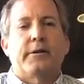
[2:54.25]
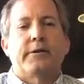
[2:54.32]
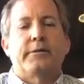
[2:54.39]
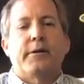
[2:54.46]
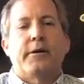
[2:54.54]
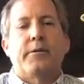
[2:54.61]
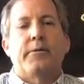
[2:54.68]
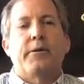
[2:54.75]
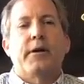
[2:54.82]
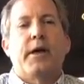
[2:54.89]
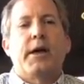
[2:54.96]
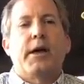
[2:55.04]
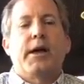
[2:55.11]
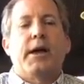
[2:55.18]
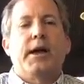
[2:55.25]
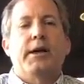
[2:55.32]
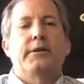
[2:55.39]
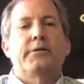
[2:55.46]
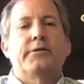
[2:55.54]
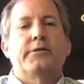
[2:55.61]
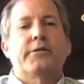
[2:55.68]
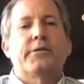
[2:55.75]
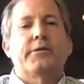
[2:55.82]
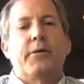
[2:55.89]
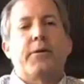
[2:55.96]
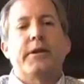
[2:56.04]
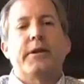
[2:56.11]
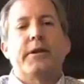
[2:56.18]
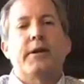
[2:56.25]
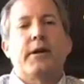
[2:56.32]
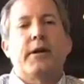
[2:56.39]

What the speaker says: And so he determined,